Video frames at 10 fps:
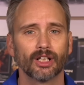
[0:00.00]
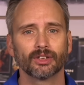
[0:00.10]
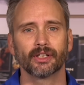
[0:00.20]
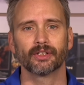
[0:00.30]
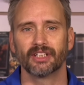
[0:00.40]

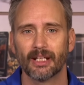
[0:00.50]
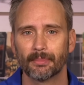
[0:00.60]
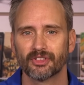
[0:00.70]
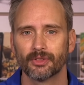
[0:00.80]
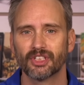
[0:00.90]
Earlier in the
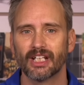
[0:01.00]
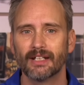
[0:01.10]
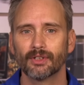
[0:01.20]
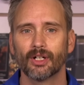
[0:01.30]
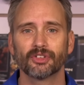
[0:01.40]
episode, she
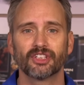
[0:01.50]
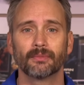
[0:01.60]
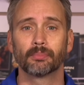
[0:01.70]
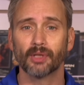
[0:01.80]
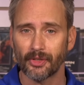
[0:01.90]
even calls
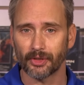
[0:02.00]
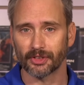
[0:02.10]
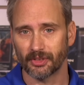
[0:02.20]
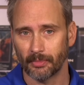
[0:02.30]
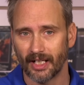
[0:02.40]
him brother
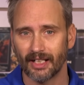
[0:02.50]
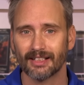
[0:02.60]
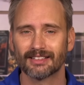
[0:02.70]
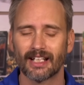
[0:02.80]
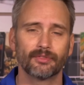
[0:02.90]
to May
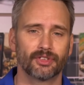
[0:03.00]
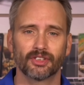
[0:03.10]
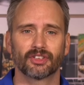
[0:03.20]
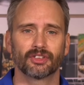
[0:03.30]
instead of just